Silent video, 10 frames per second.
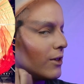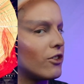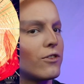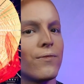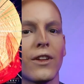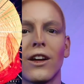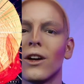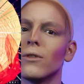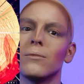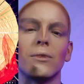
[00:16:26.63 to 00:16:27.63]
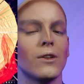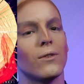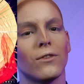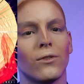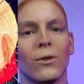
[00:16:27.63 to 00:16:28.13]
which I thought was
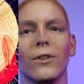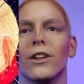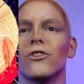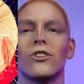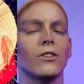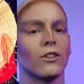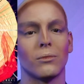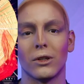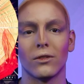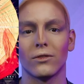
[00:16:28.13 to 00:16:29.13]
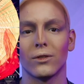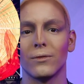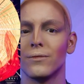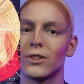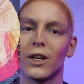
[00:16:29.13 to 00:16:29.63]
beautiful, and she looked
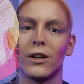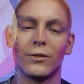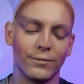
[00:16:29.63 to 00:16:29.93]
beautiful. So